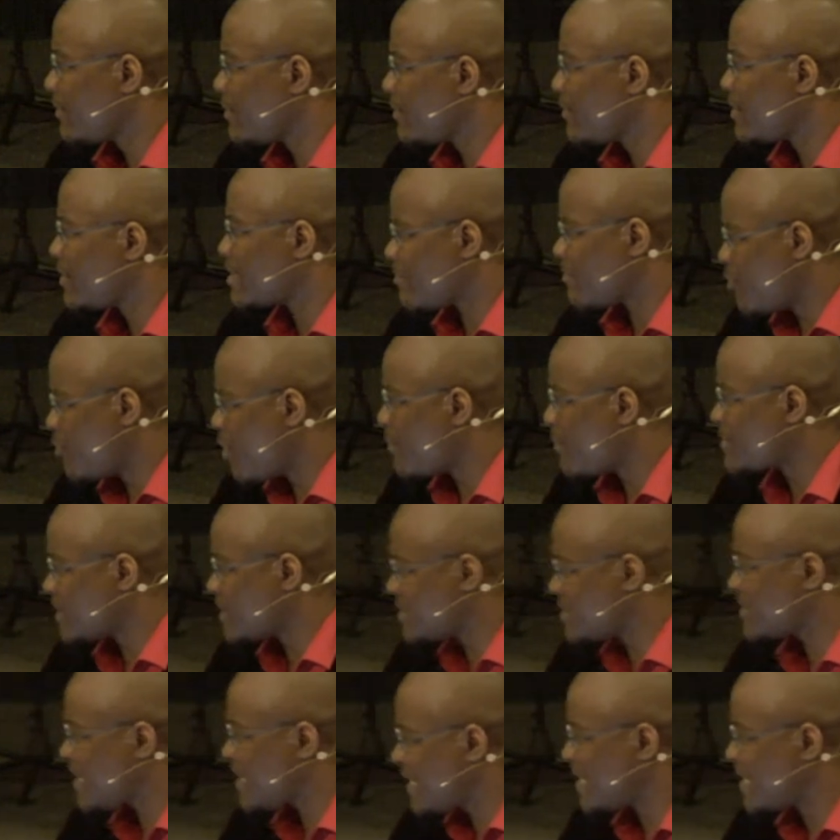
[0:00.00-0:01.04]
There's a point where
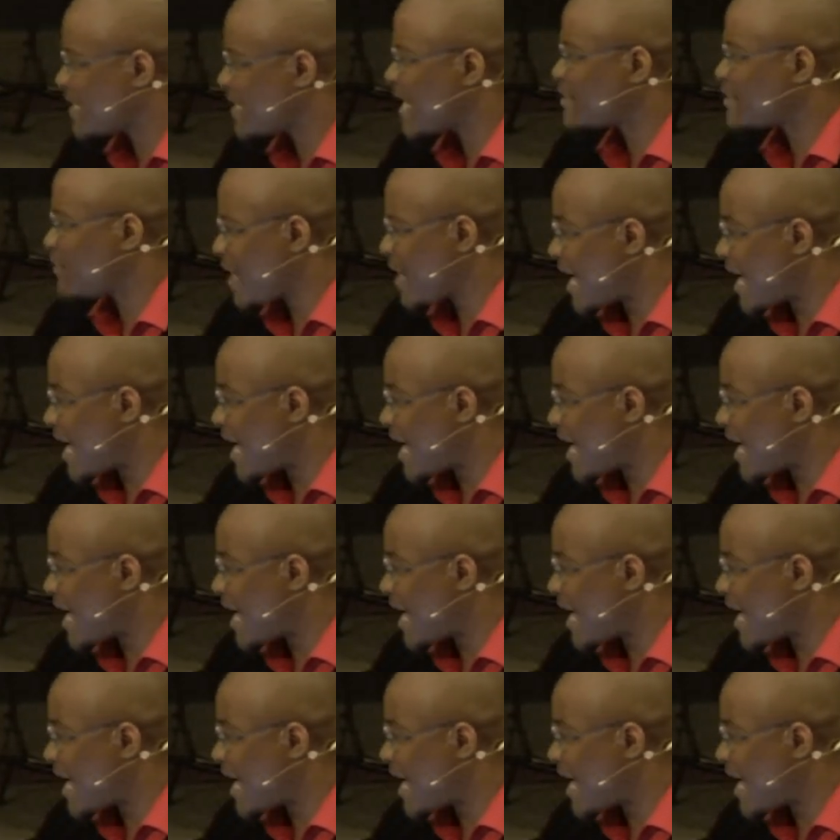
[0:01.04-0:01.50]
Jesus indicates we got